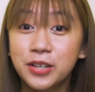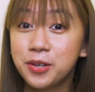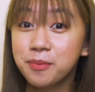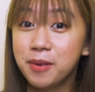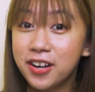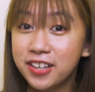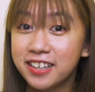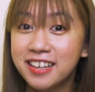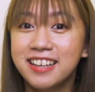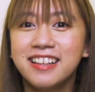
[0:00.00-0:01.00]
Come
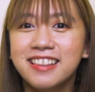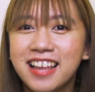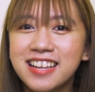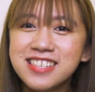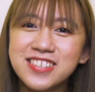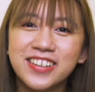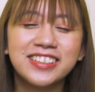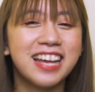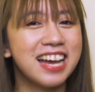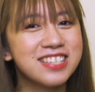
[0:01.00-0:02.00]
on, let's
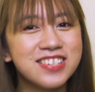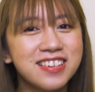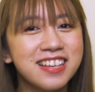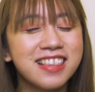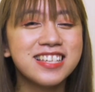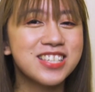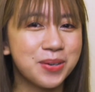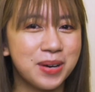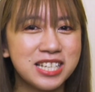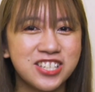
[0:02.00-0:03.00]
start answering these
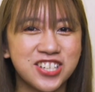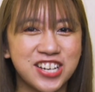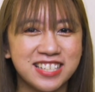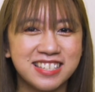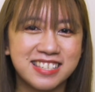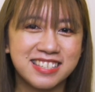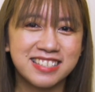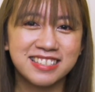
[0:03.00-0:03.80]
questions.